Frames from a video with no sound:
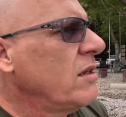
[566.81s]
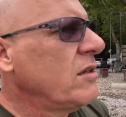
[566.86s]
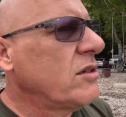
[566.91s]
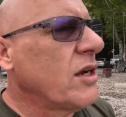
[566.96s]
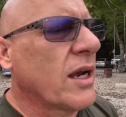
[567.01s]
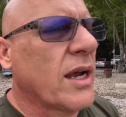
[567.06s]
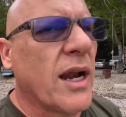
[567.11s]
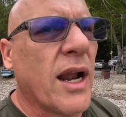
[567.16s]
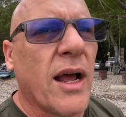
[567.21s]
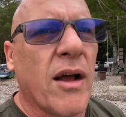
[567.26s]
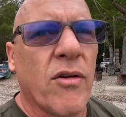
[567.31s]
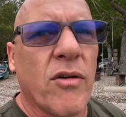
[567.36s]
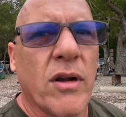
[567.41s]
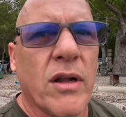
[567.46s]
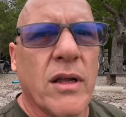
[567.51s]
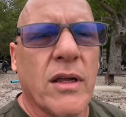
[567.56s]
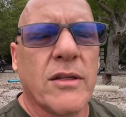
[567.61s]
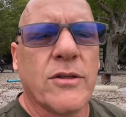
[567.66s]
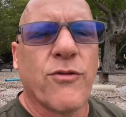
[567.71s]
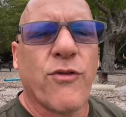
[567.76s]
checking out.
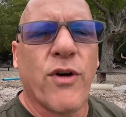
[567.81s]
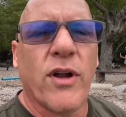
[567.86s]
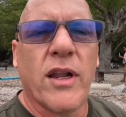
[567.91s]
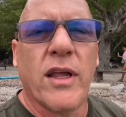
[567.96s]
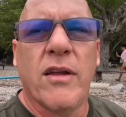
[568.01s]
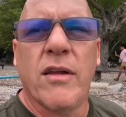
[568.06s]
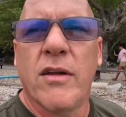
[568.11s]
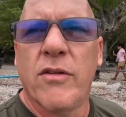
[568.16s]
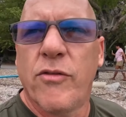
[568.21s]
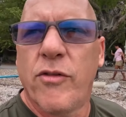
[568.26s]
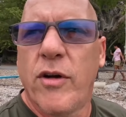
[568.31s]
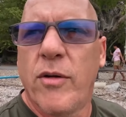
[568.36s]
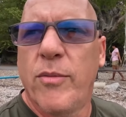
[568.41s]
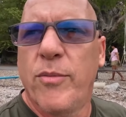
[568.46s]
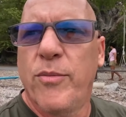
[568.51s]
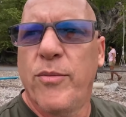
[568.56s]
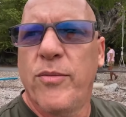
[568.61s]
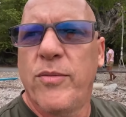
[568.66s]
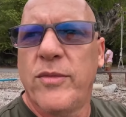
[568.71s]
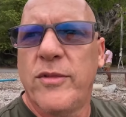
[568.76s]
It's funny
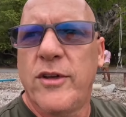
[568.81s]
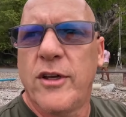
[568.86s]
from